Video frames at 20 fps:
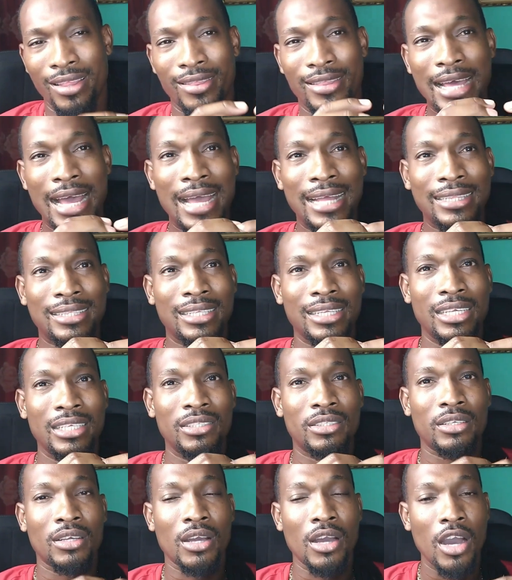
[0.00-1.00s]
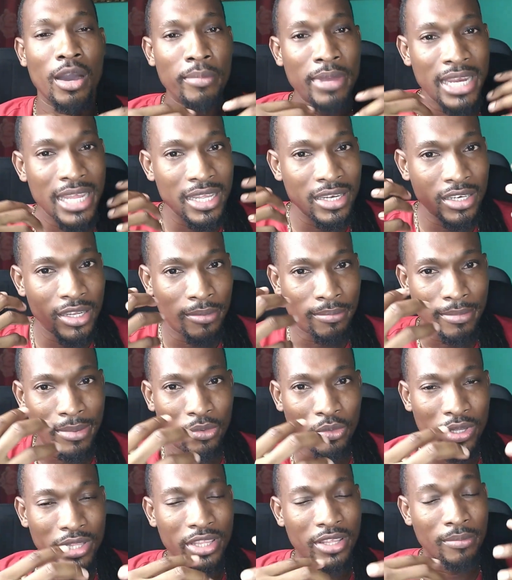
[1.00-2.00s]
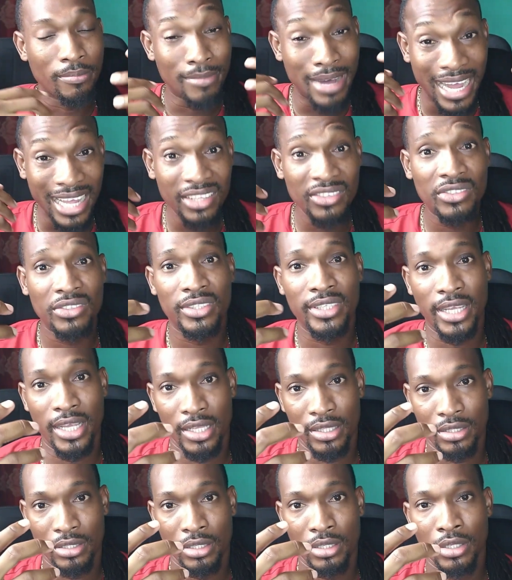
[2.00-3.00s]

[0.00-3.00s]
that is coming in with the mindset